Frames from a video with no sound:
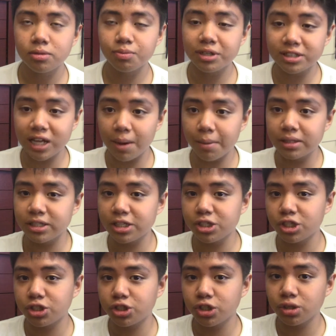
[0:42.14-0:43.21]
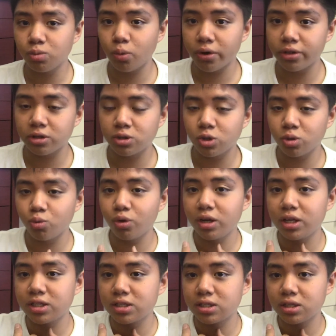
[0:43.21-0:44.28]
but it's not my decision whether to
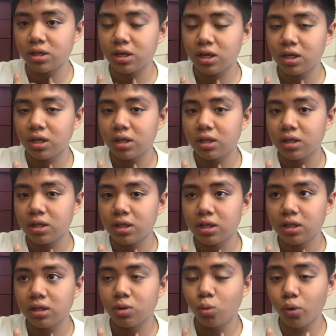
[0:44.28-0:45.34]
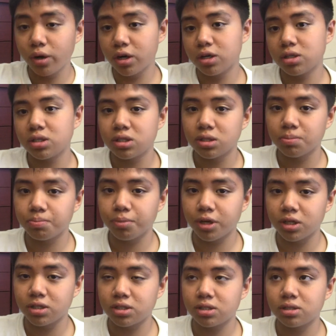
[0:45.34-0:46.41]
release the winners
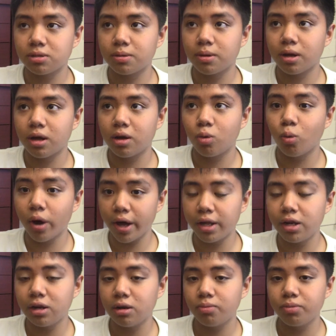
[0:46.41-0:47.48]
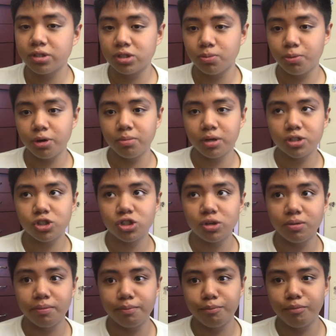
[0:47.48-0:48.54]
because when because they're pretty much
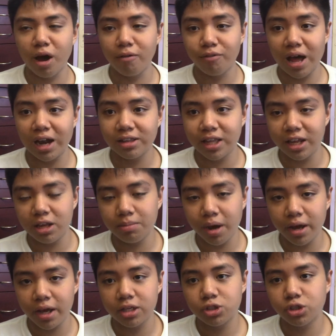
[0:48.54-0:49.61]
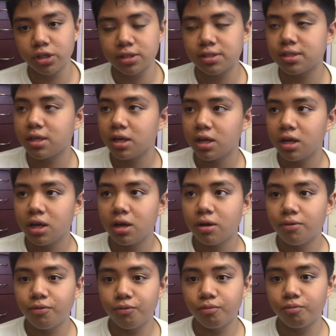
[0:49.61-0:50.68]
uh, validating my entries
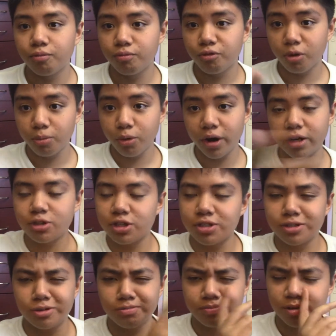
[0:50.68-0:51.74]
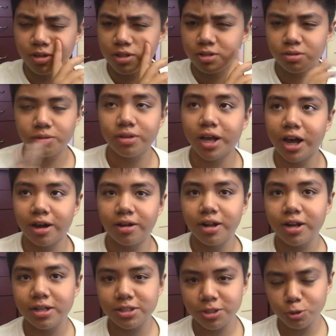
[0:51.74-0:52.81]
from your entry. So it's yeah.
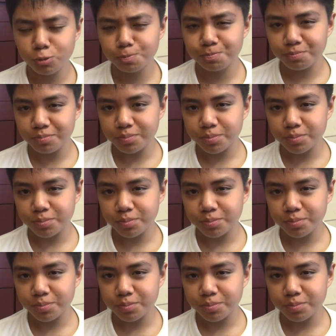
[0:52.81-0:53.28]
So